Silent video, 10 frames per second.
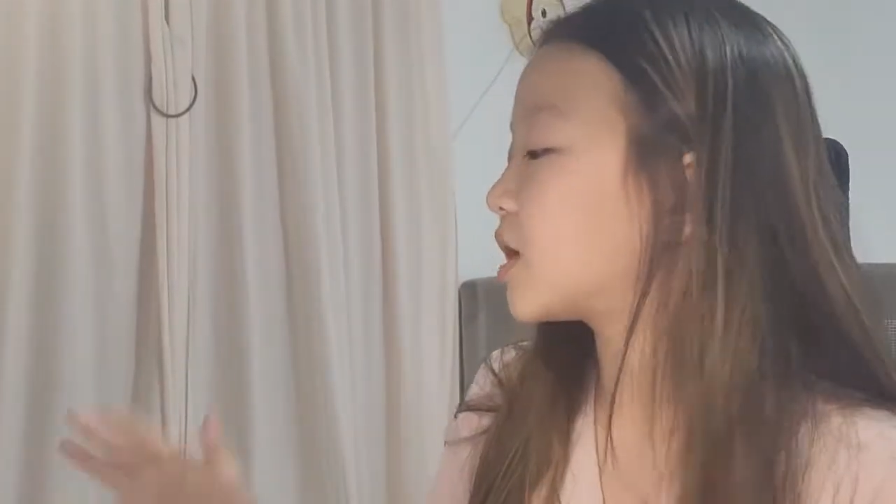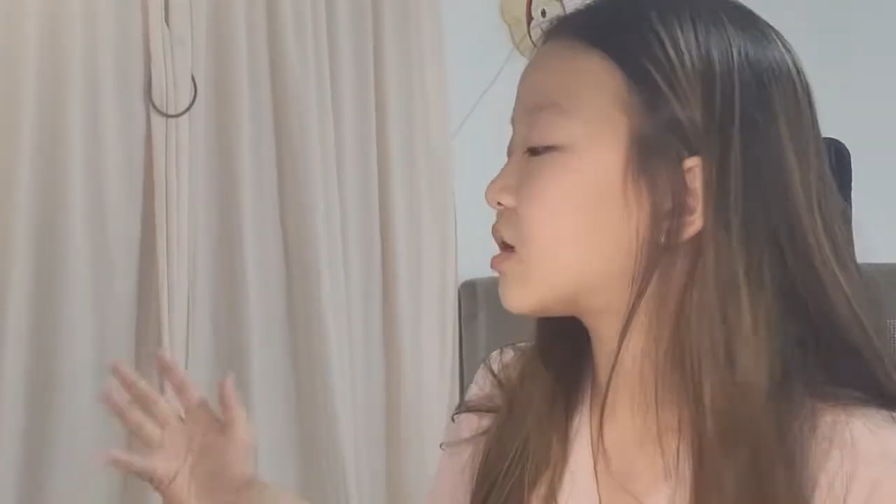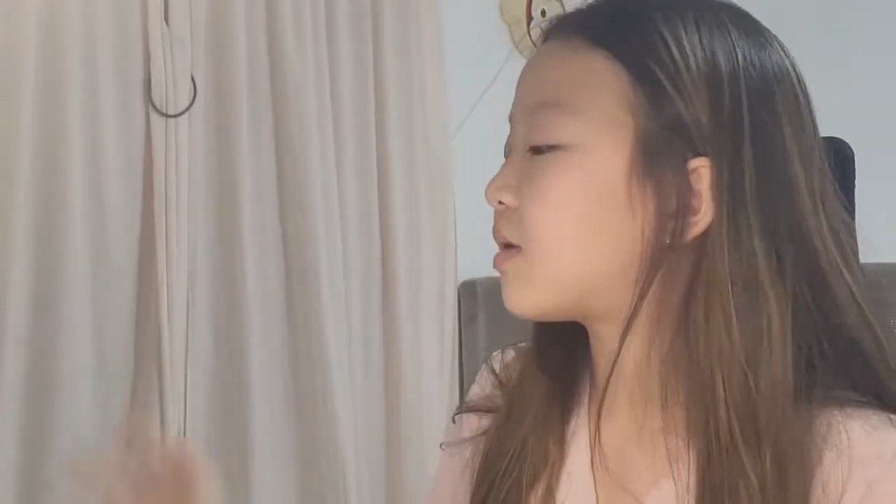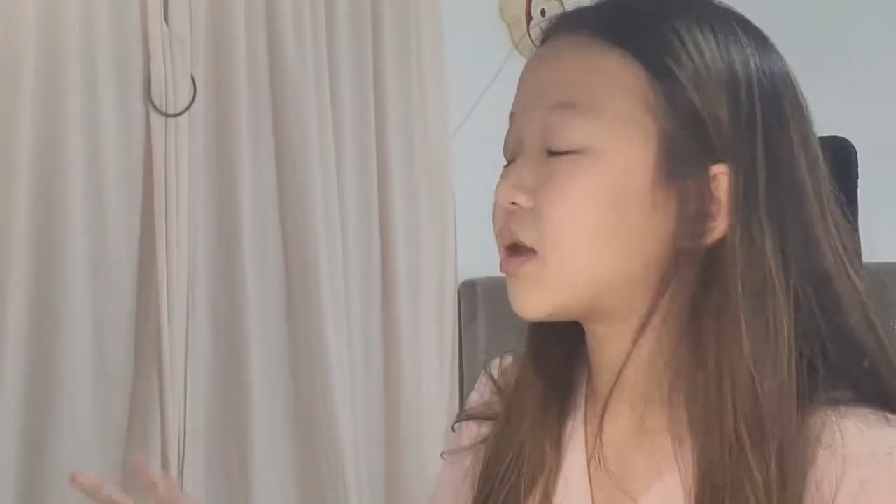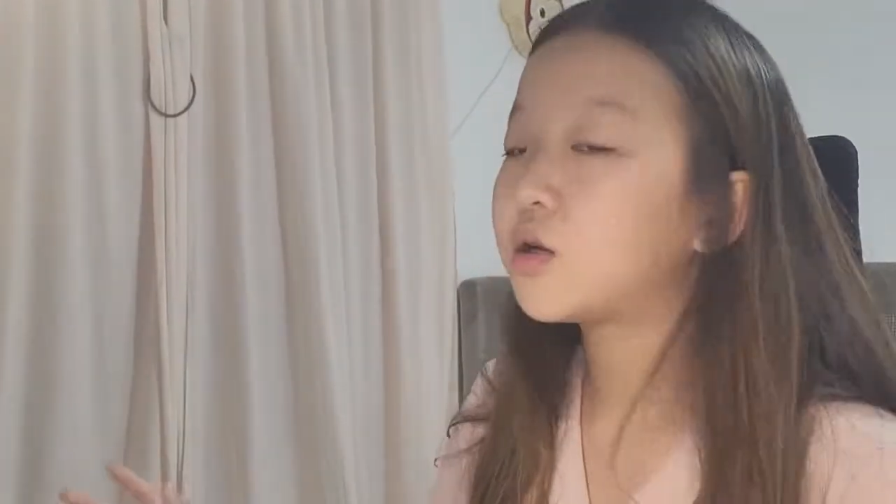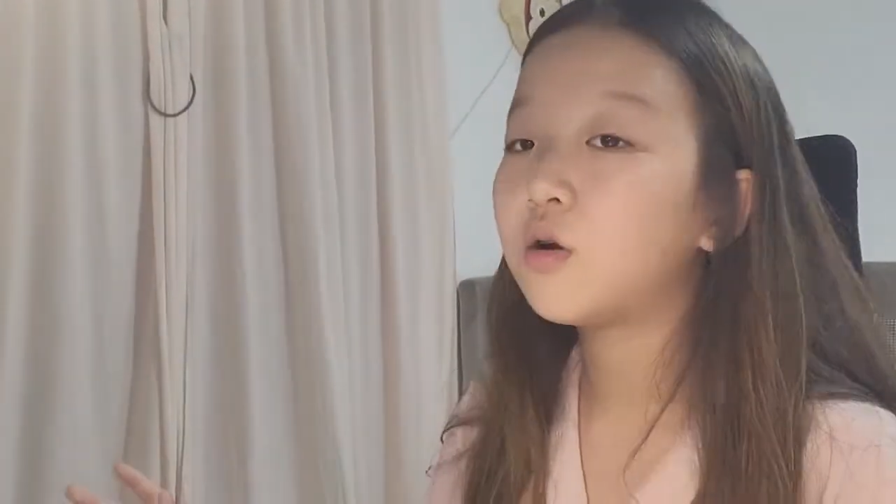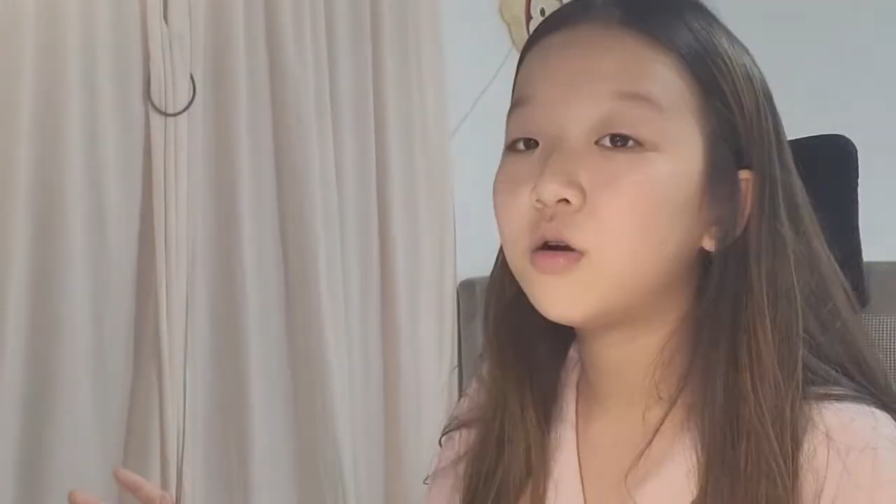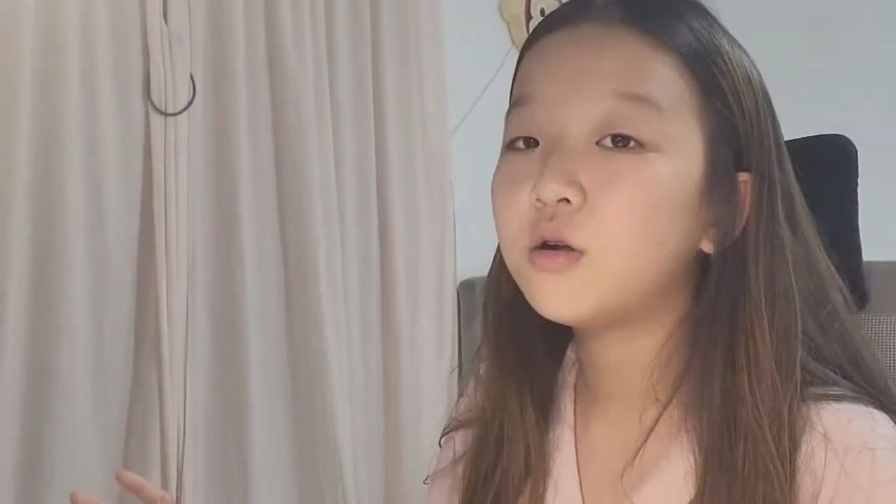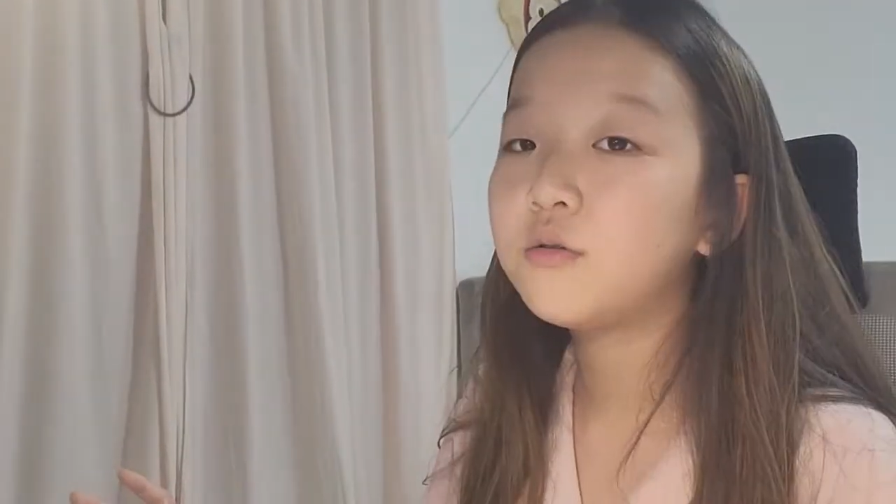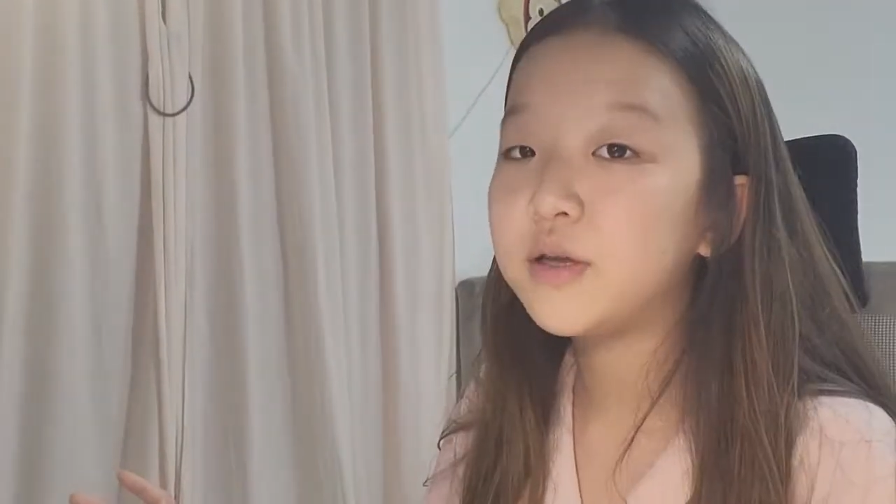is about
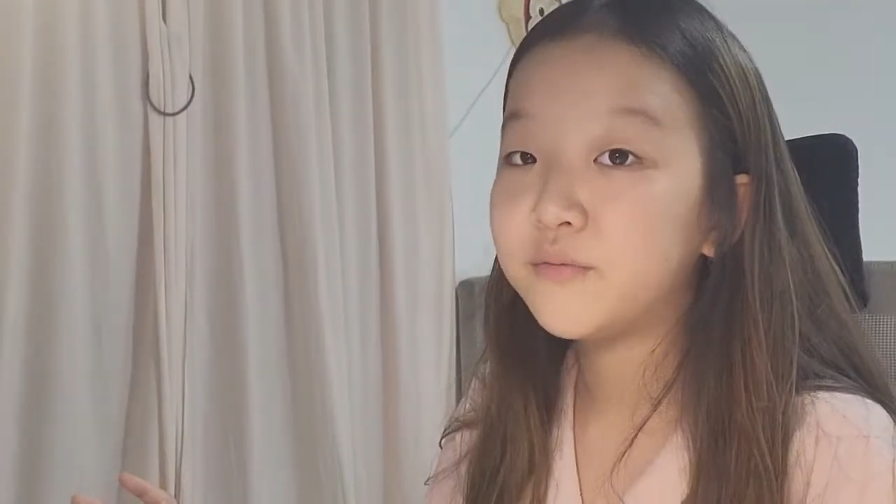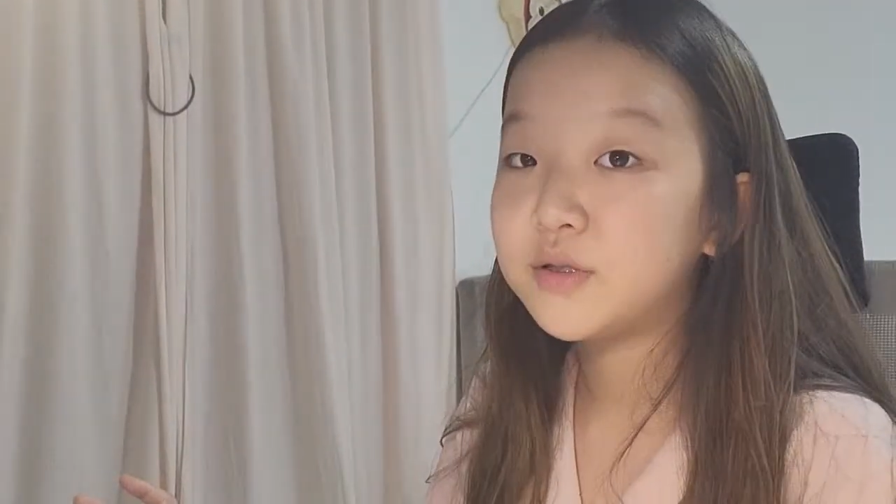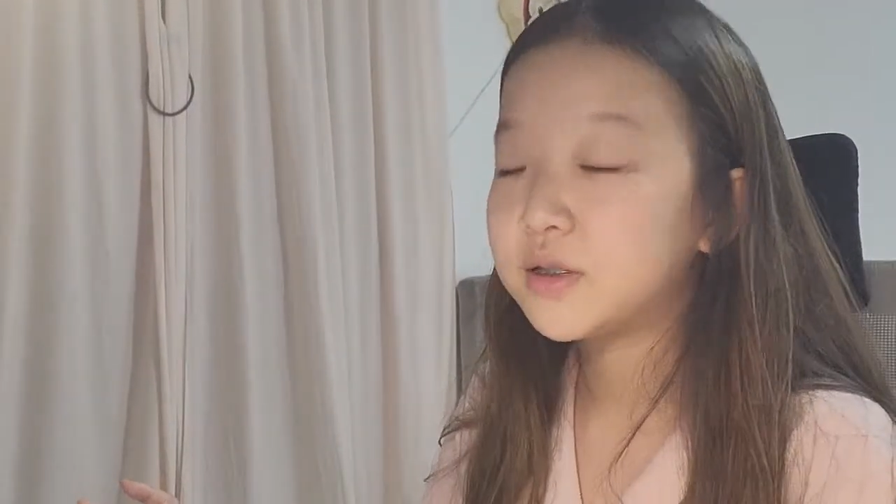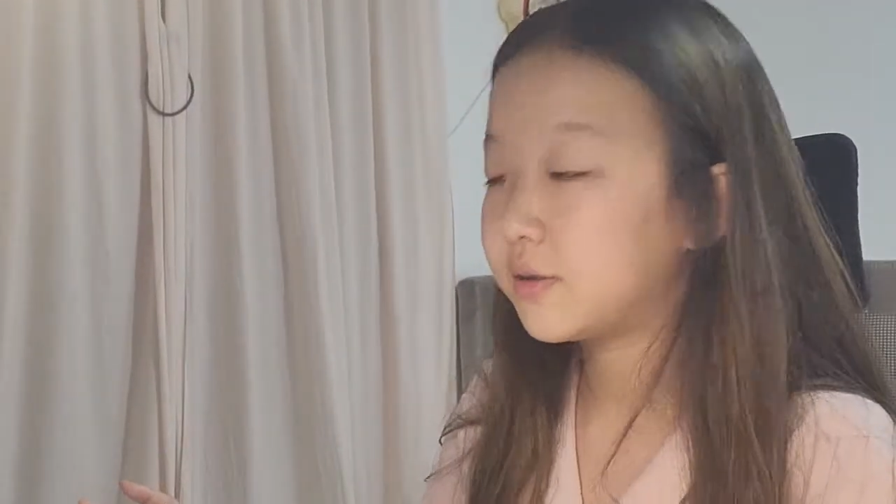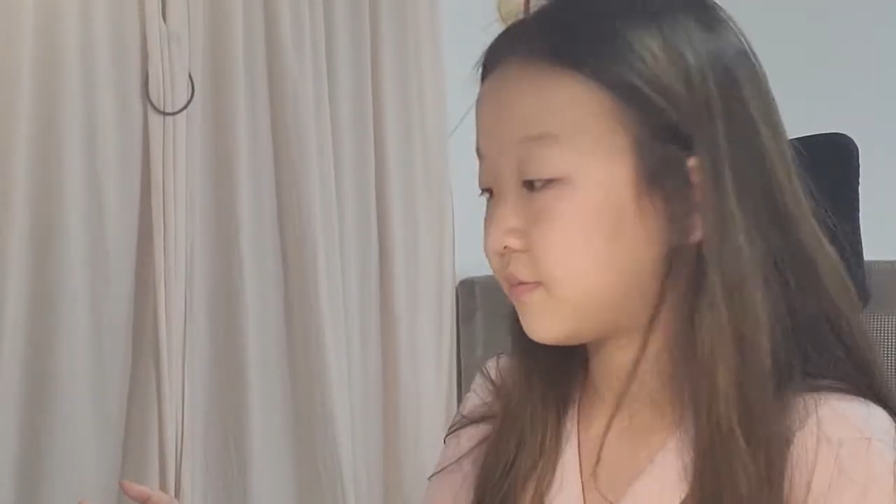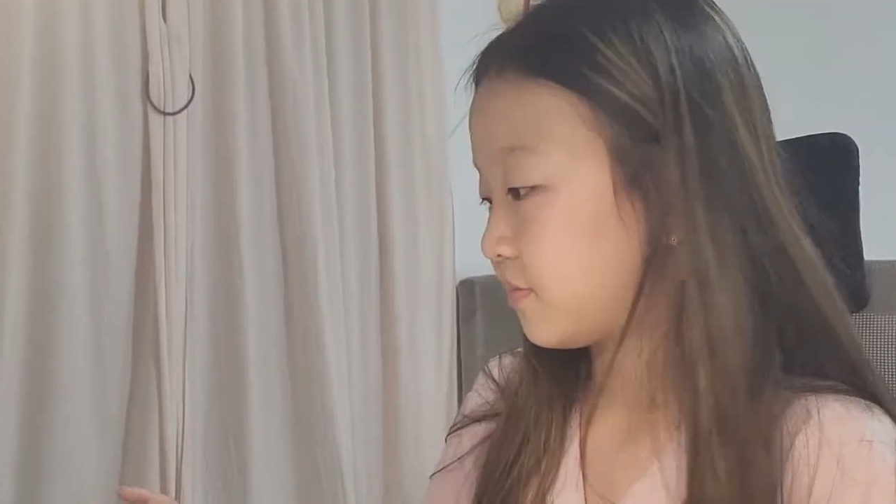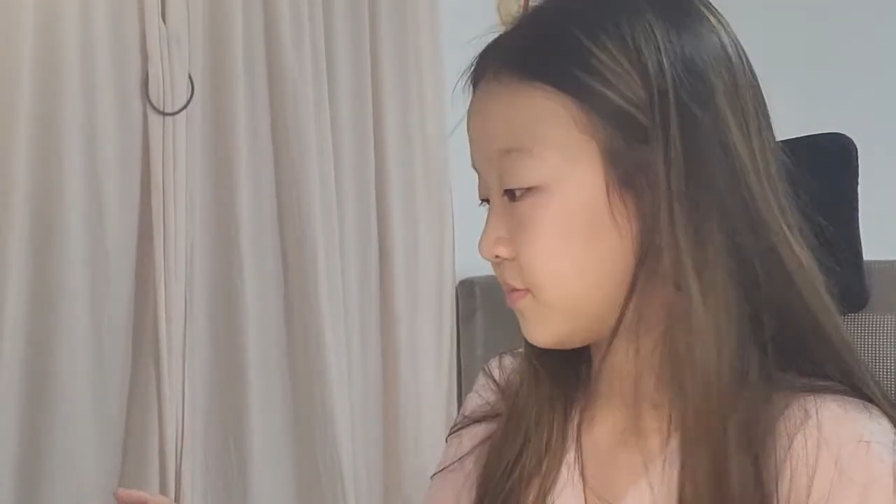coral reefs.